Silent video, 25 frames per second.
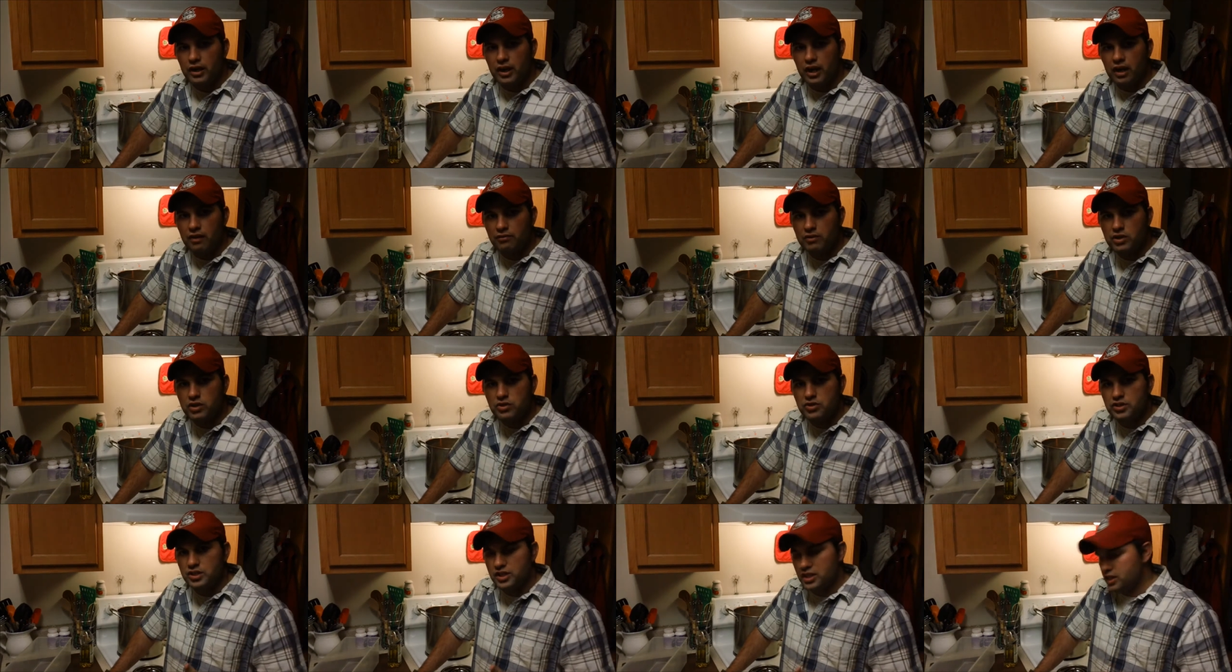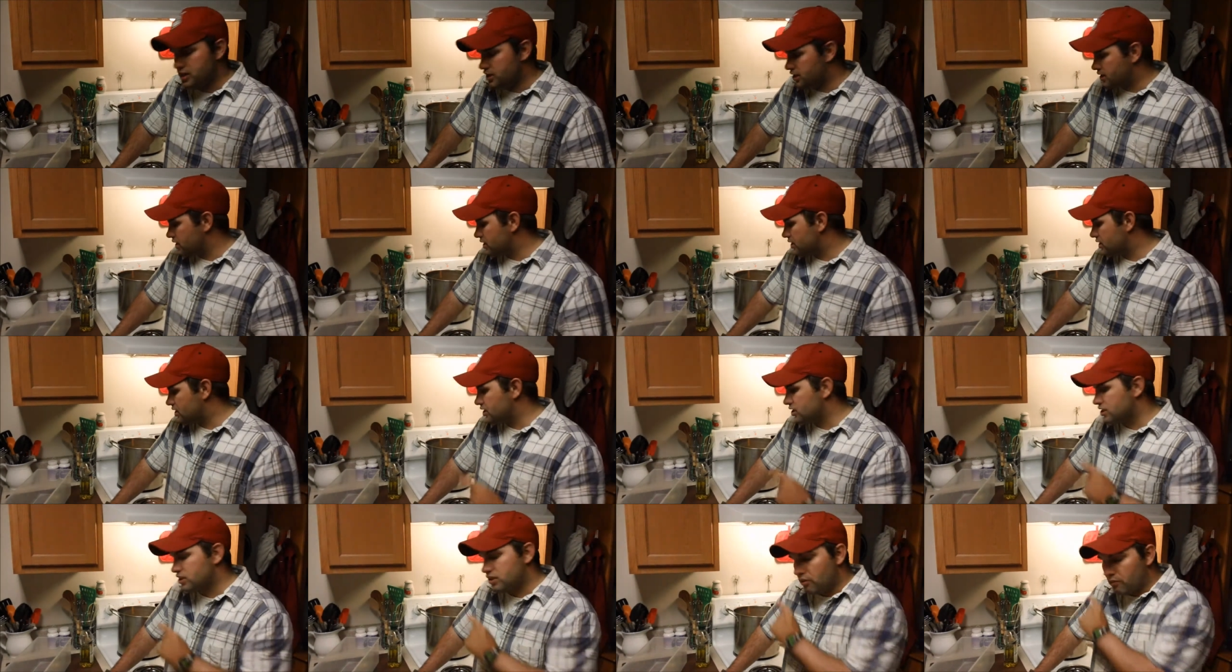I've used these. This
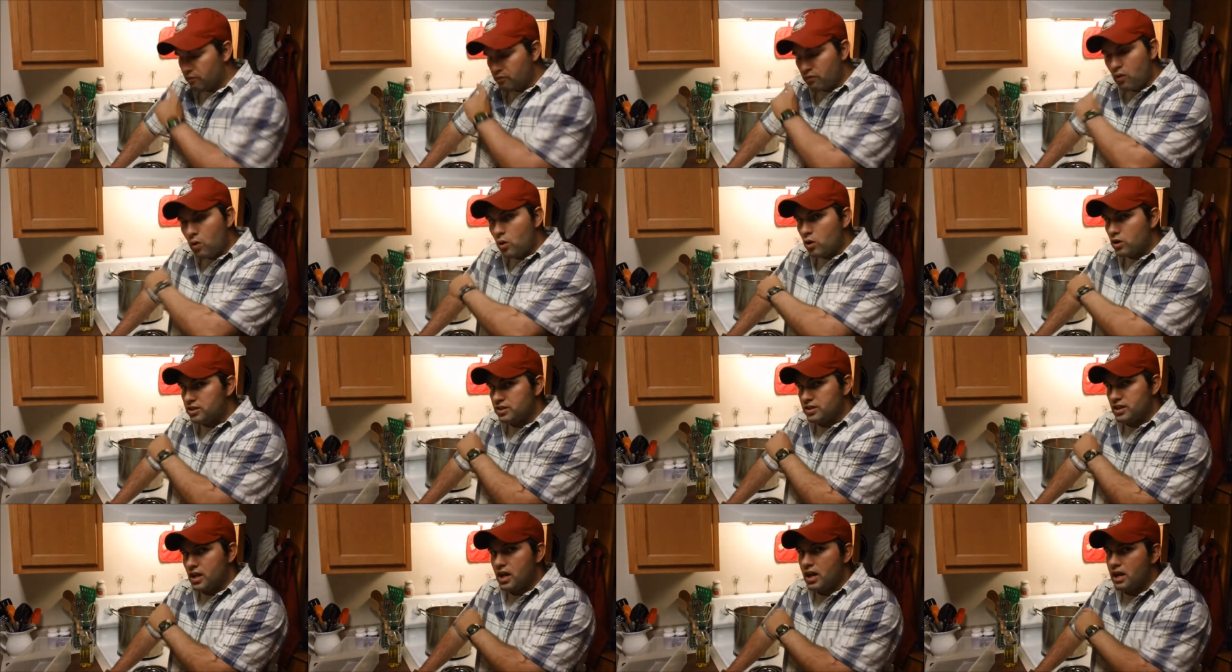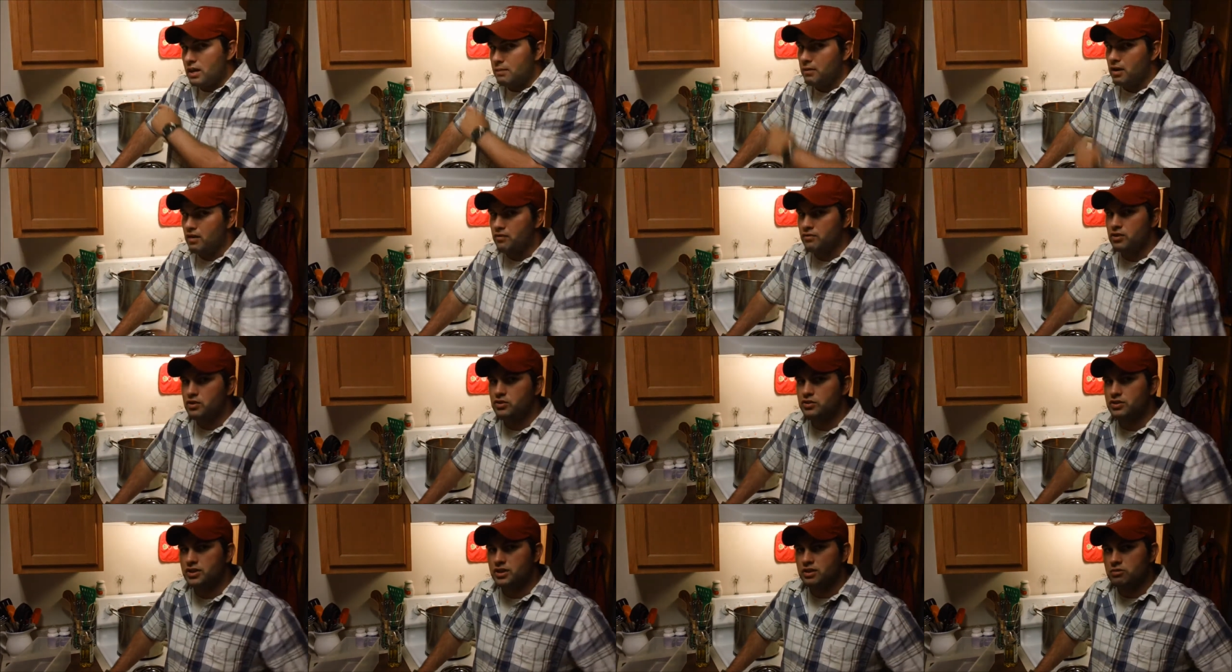is the fourth time I've
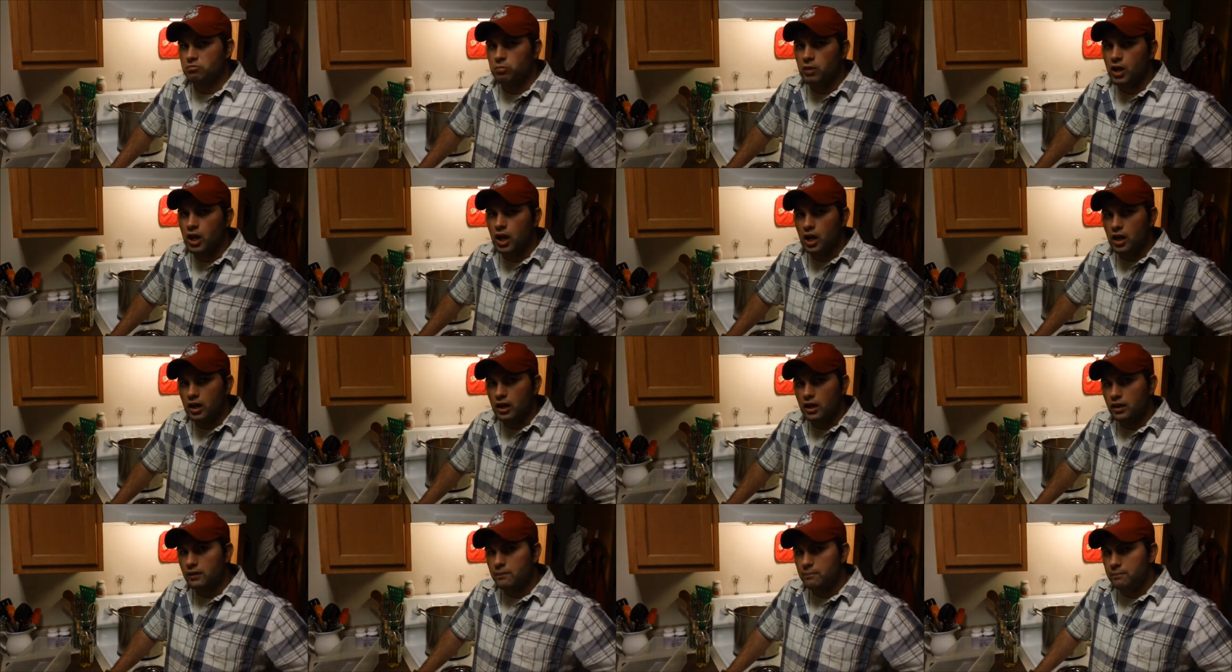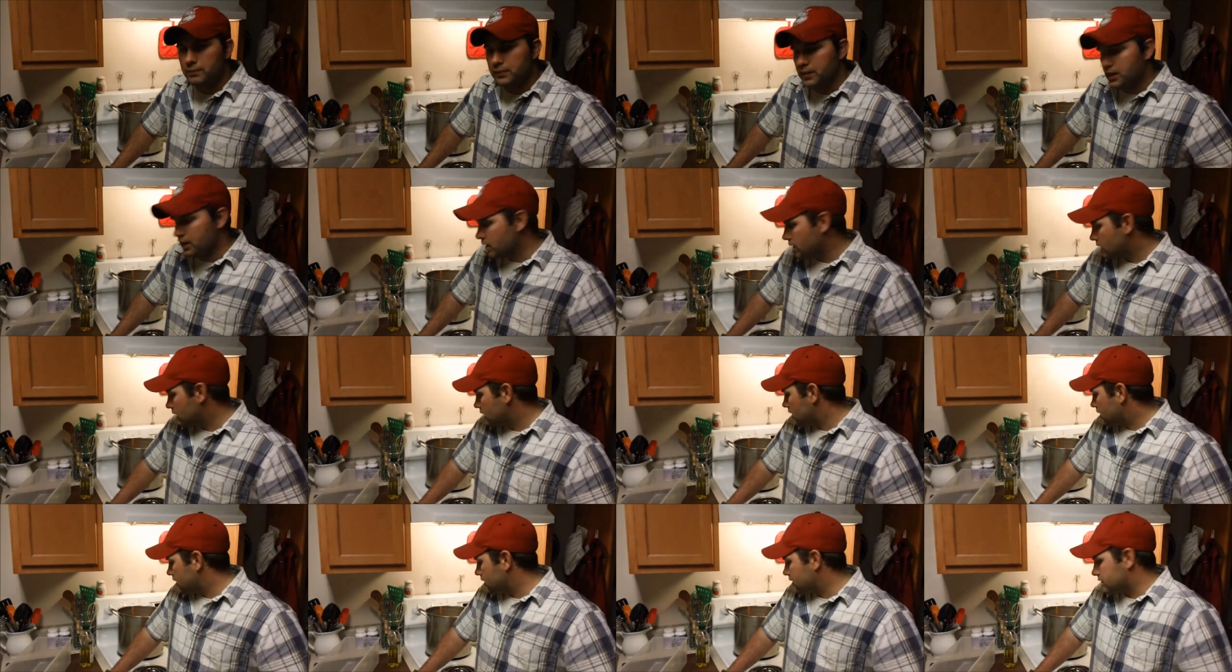used this block.
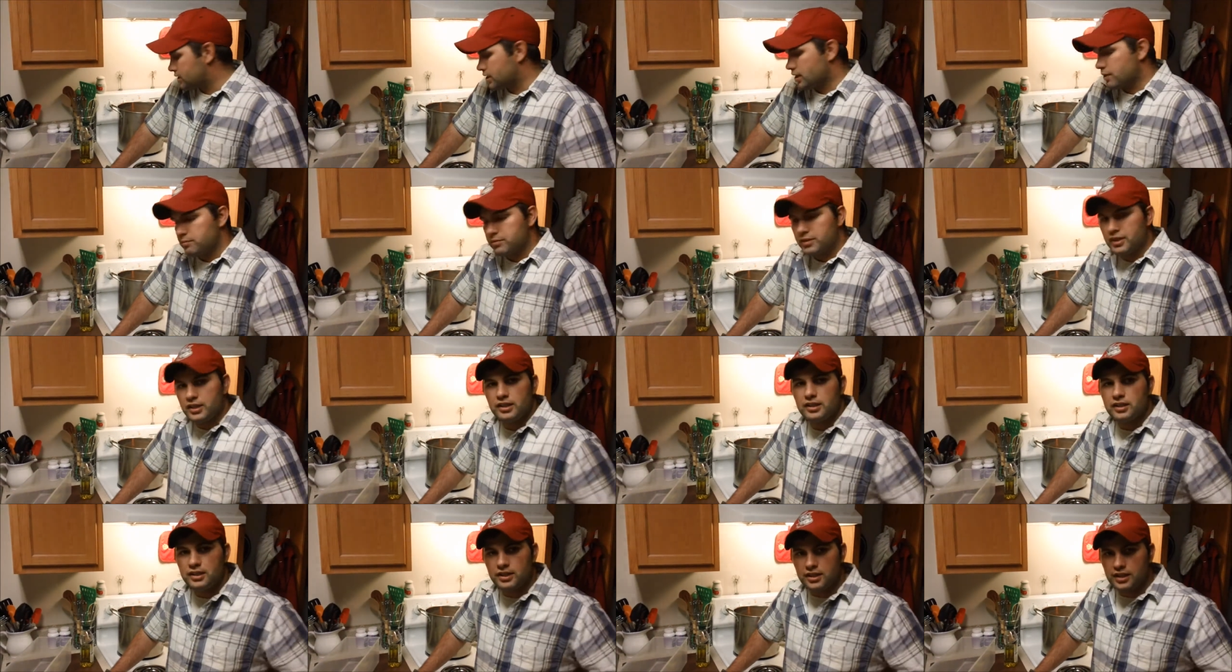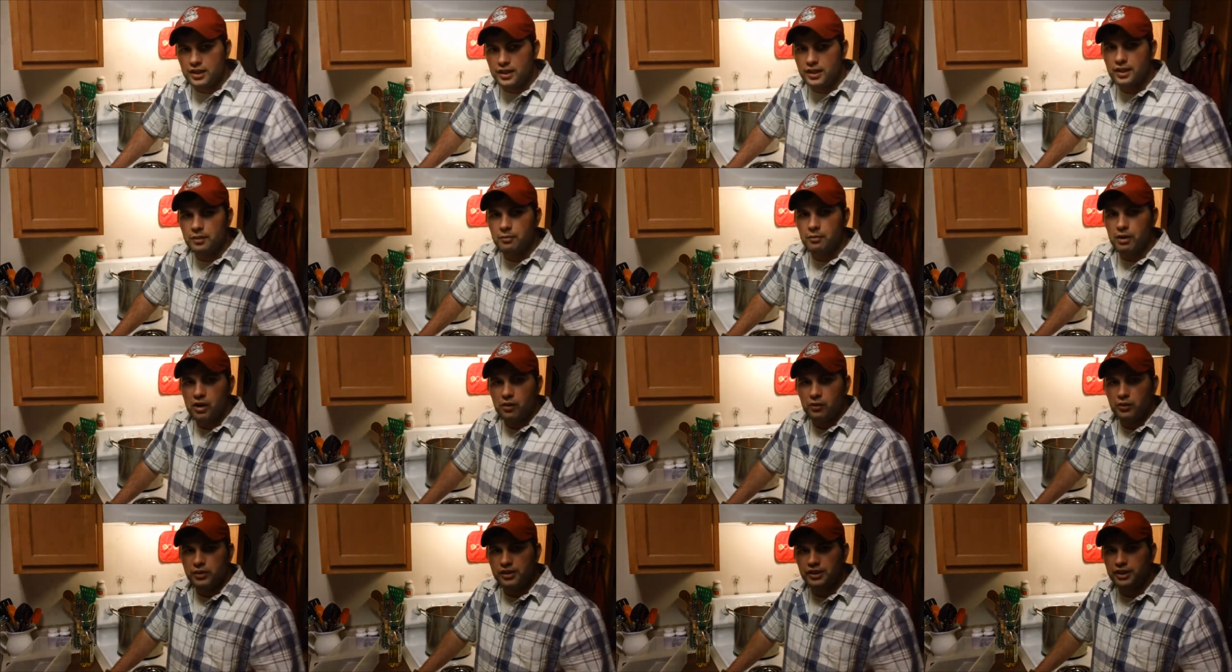Something to think
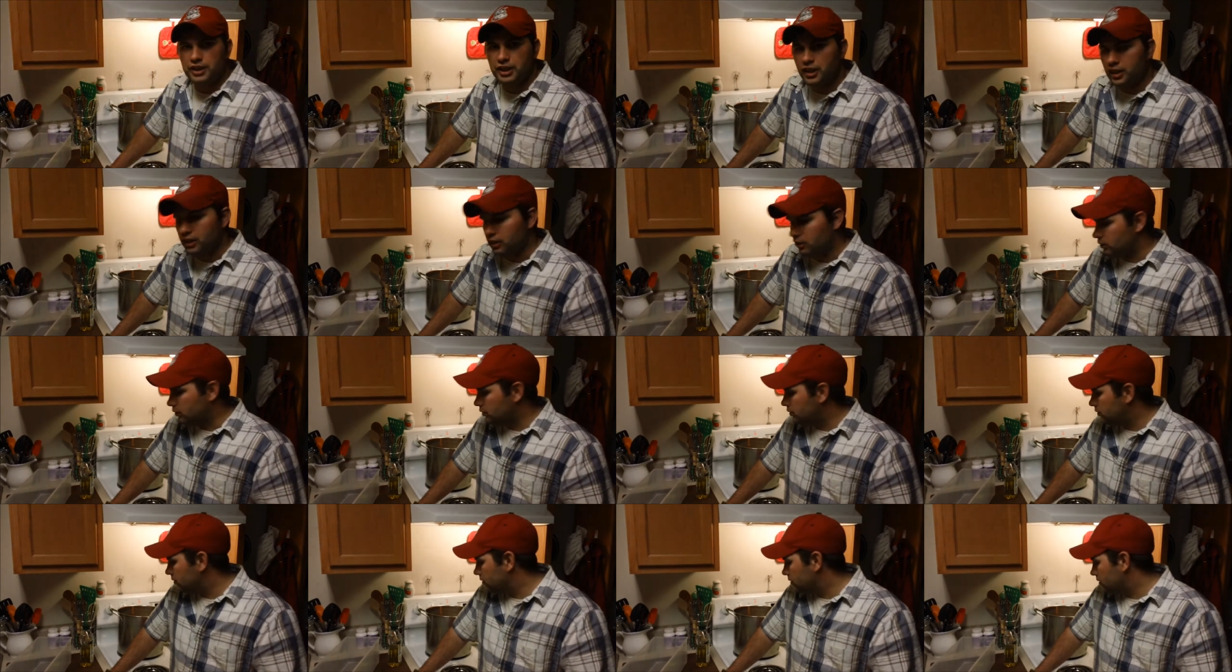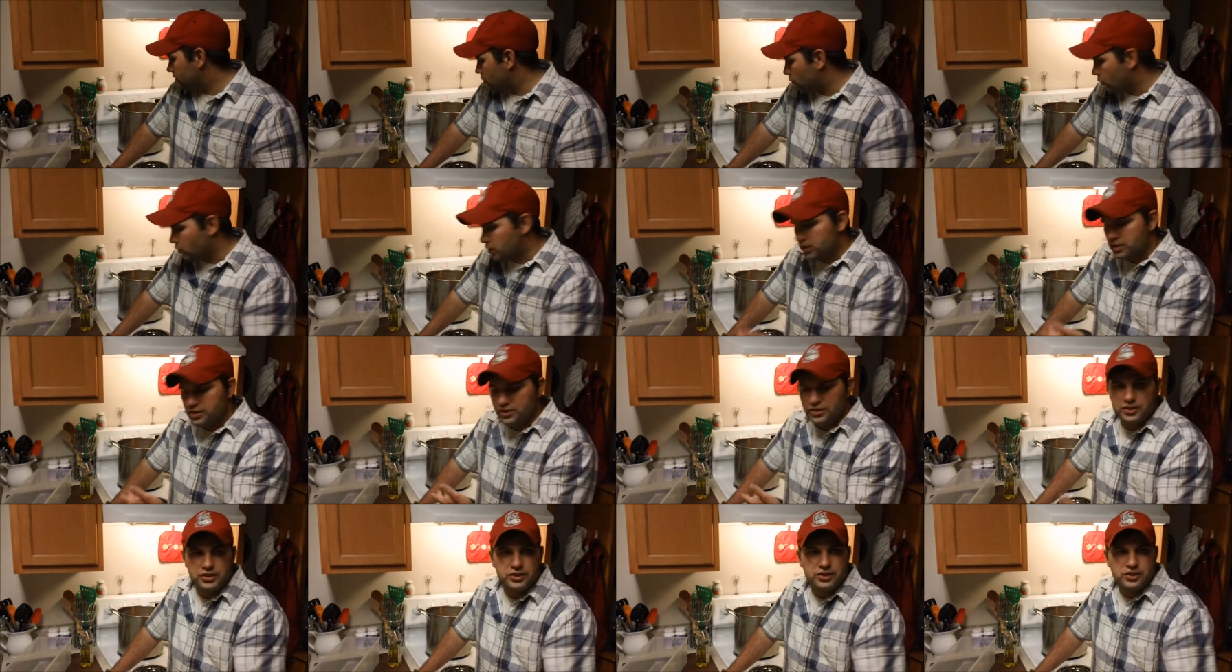about with gel. What
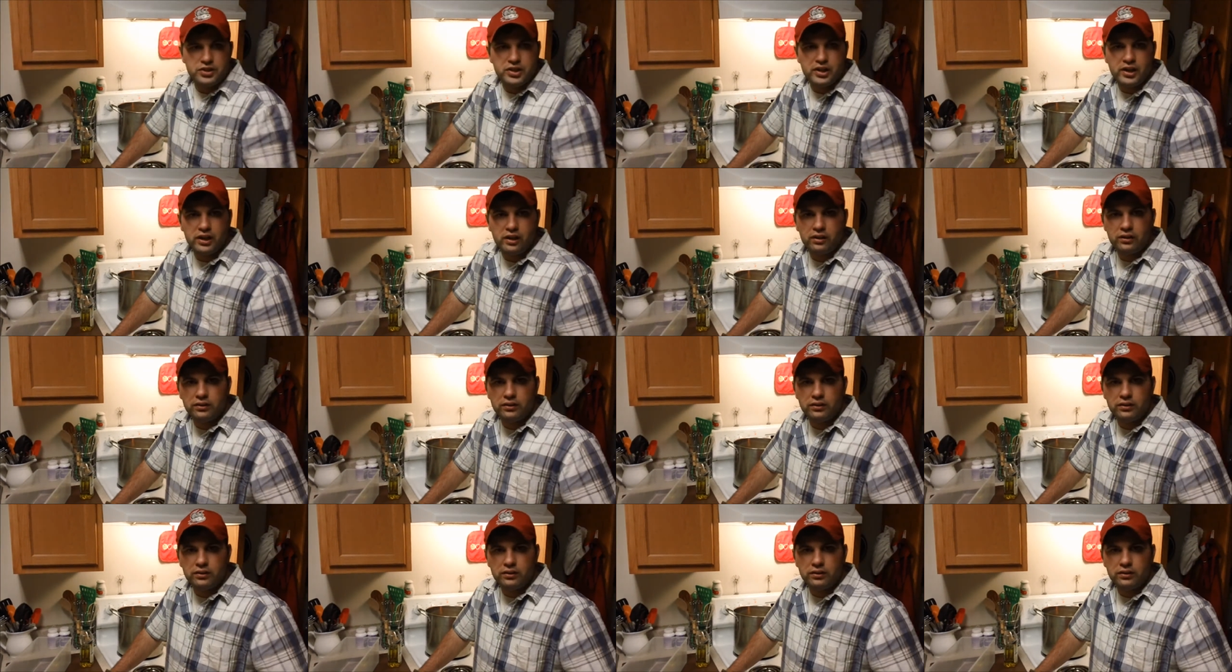is the gel?